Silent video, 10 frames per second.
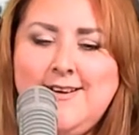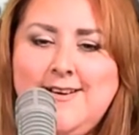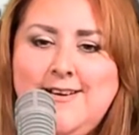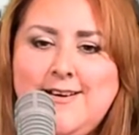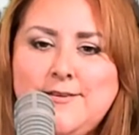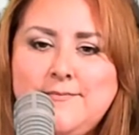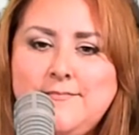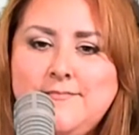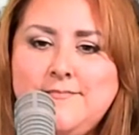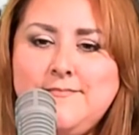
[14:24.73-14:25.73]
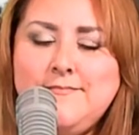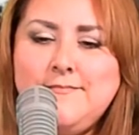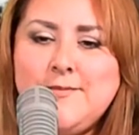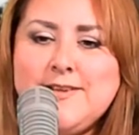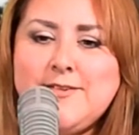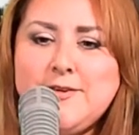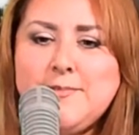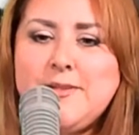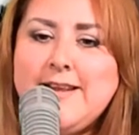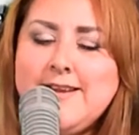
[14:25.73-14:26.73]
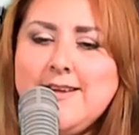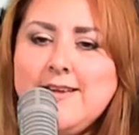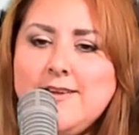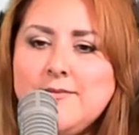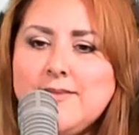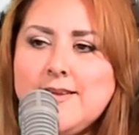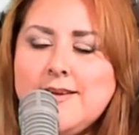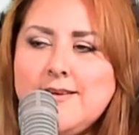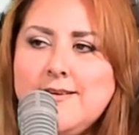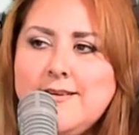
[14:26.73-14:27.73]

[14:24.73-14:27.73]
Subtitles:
And when I started planning, he was like,